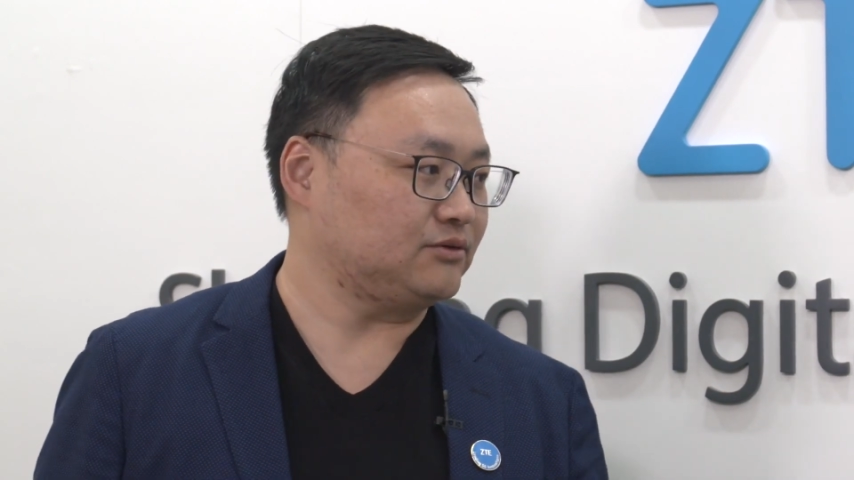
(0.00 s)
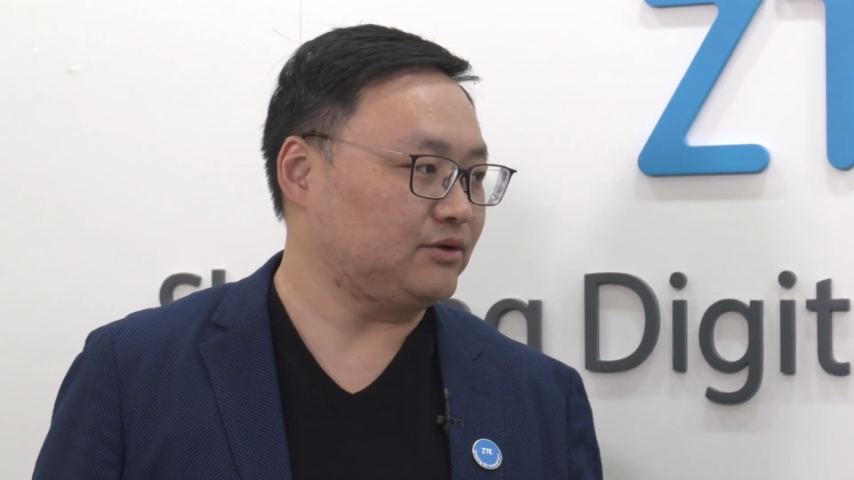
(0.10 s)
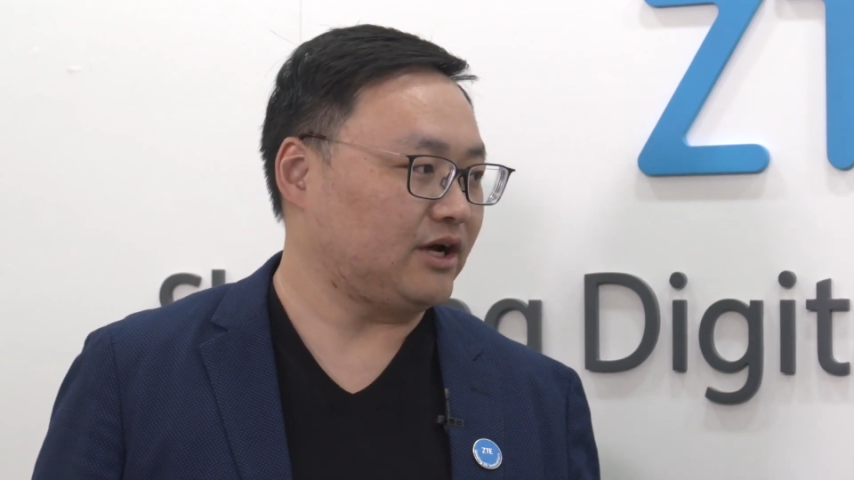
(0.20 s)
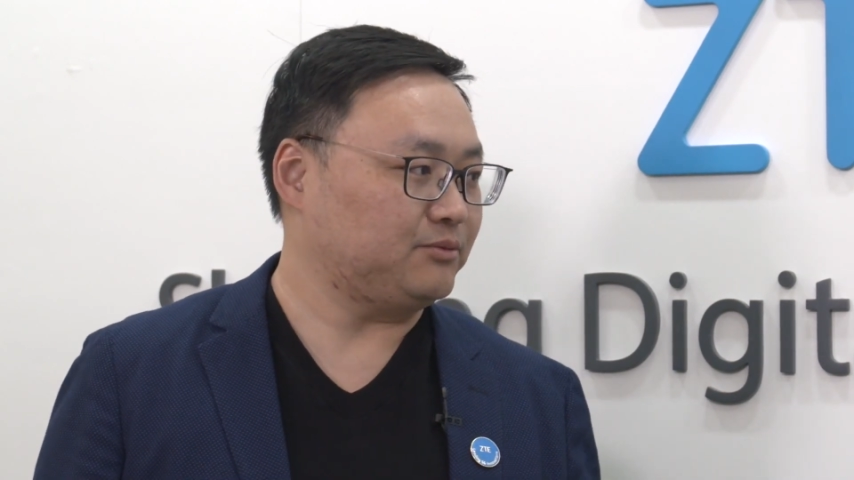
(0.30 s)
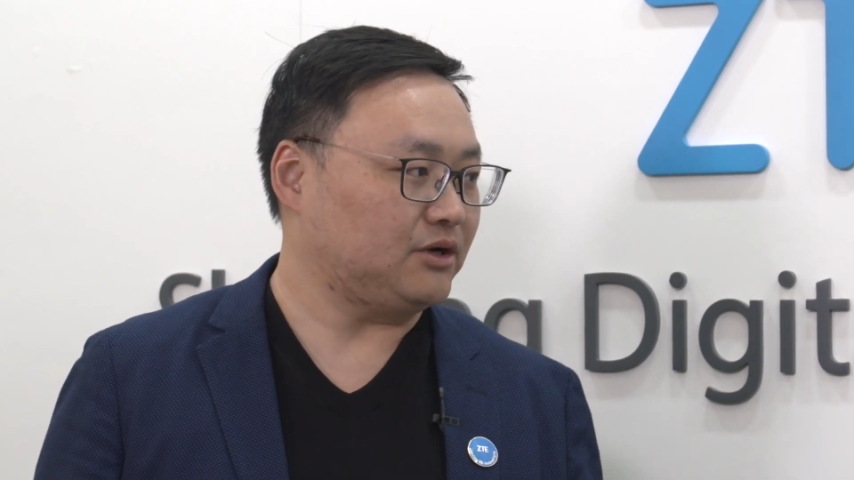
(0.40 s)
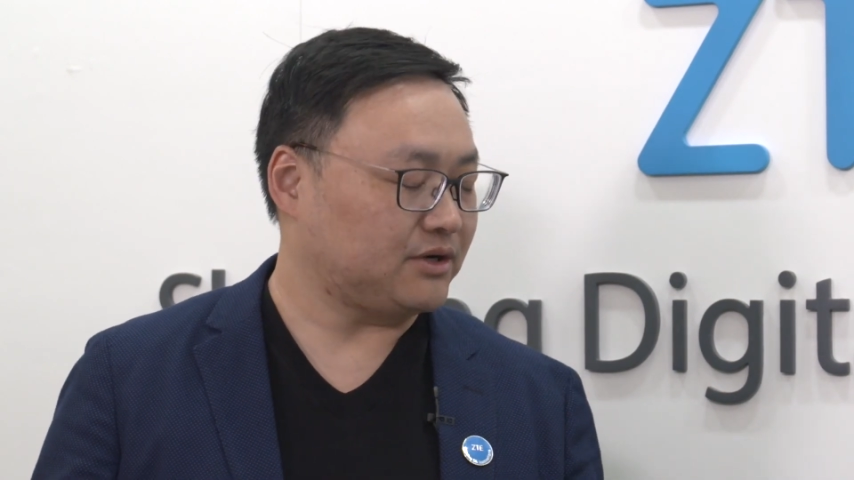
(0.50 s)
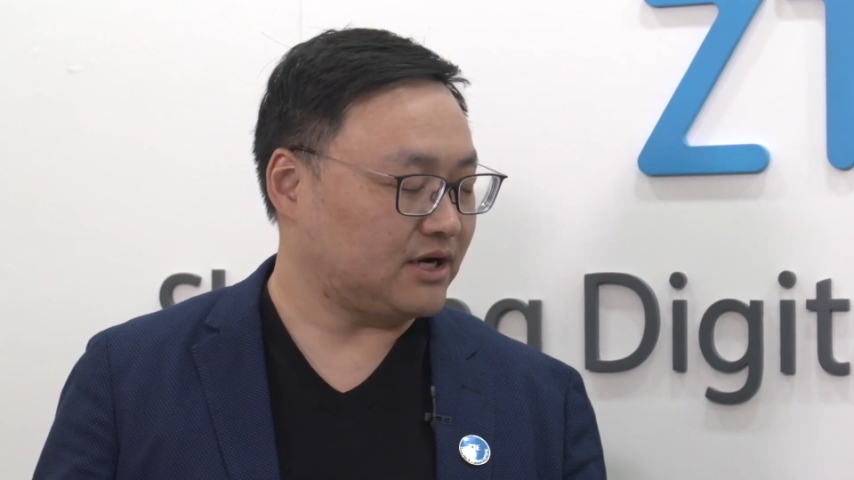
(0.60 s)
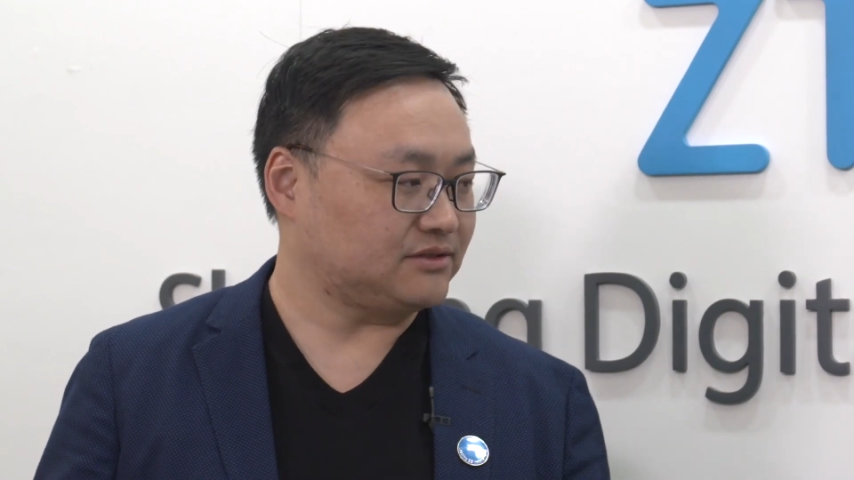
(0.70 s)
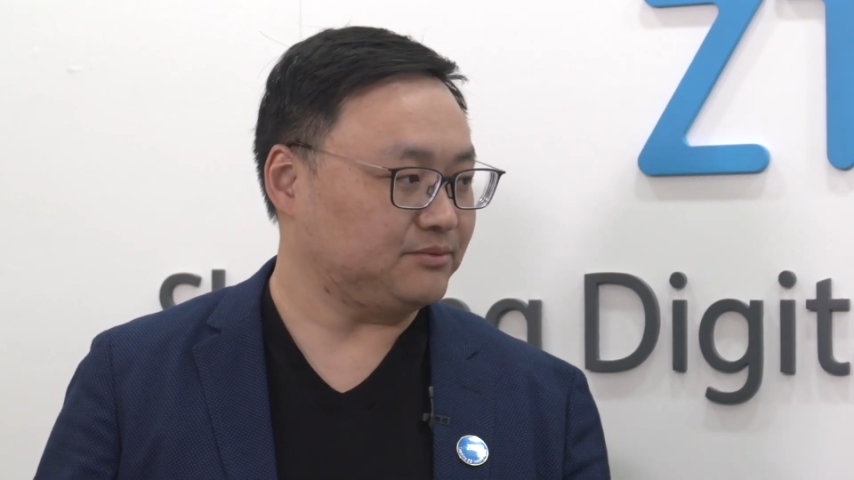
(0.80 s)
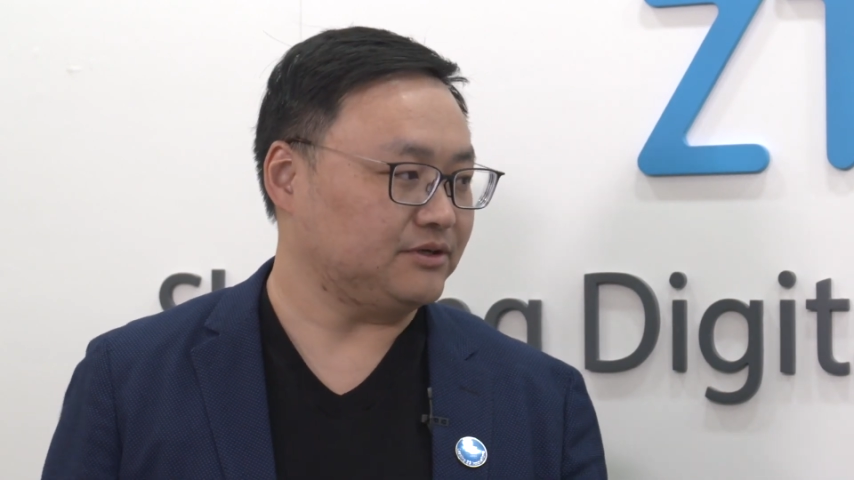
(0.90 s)
to help our
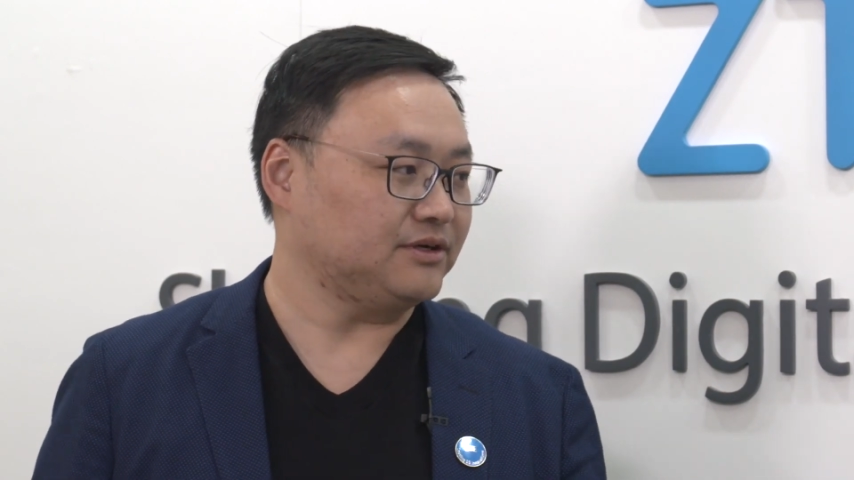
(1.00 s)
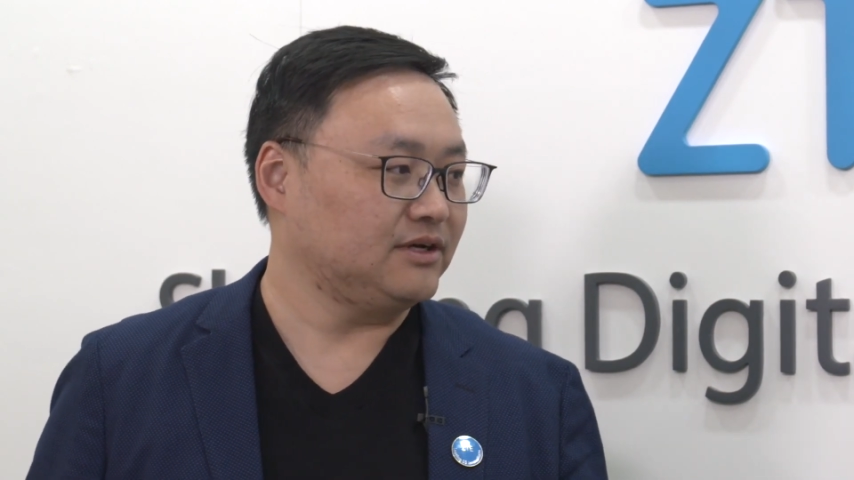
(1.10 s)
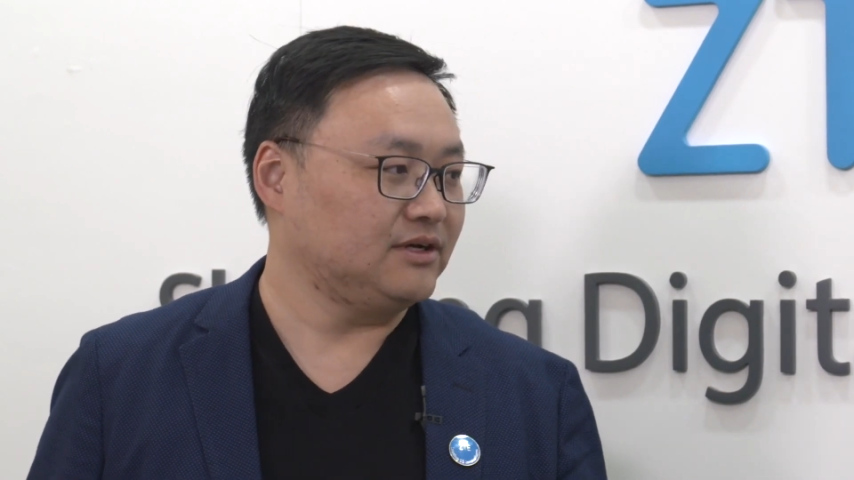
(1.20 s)
customer